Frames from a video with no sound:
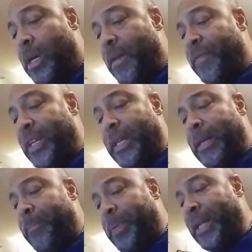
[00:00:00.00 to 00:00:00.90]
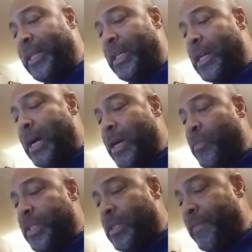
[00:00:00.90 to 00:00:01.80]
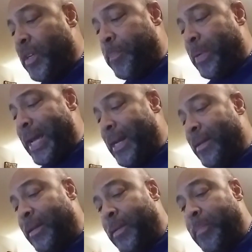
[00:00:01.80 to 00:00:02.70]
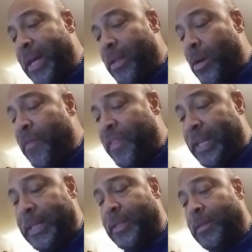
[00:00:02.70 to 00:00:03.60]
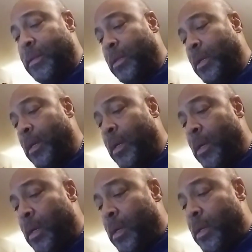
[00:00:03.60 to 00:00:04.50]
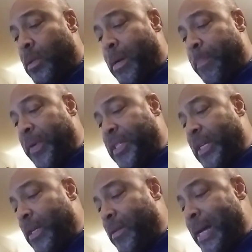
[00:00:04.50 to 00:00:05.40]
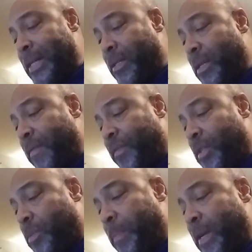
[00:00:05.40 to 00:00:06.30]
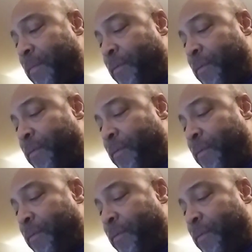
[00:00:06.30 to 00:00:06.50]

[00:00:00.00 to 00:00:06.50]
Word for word: of the impending conquest of their planet by the Earthlings. So I appreciate you guys enough to spend